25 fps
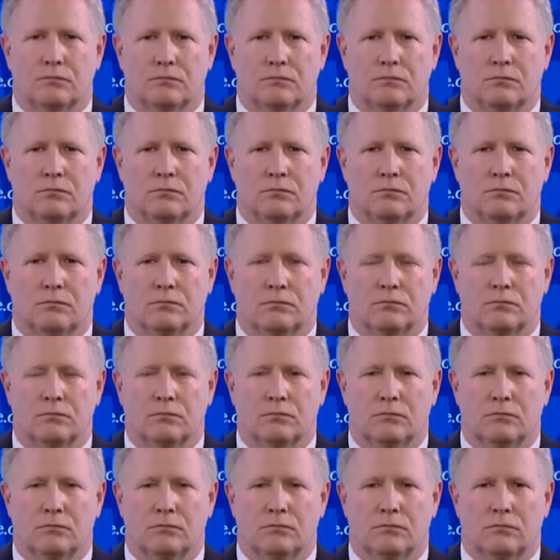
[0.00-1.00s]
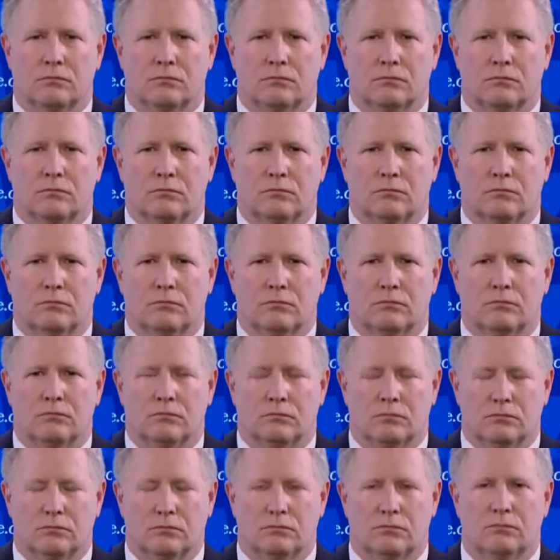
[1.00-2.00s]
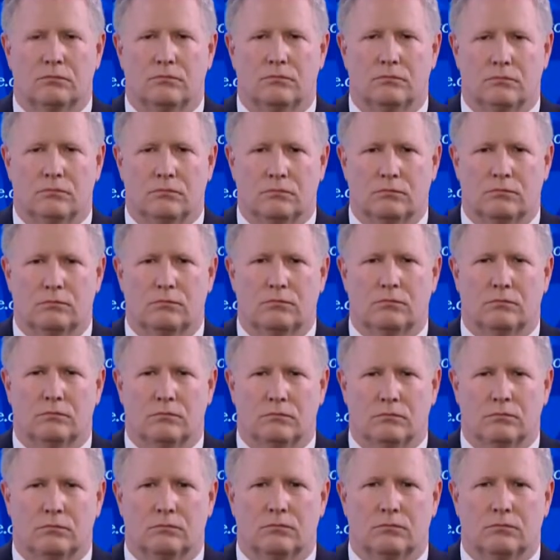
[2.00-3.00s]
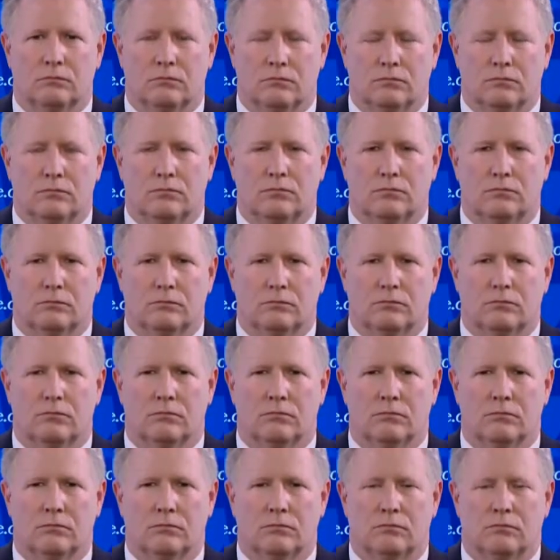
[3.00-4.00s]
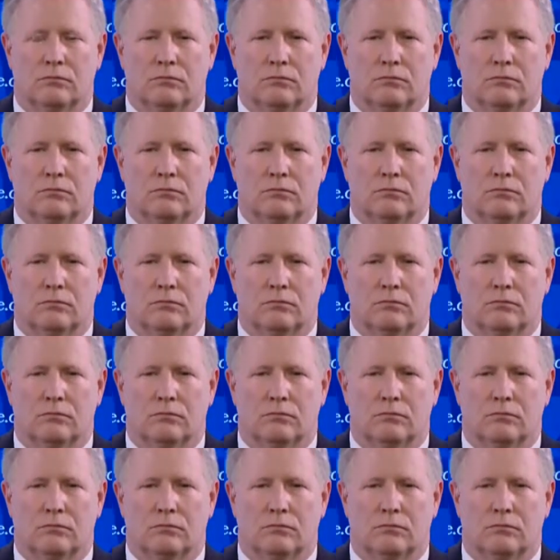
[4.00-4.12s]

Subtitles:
This person isn't speaking.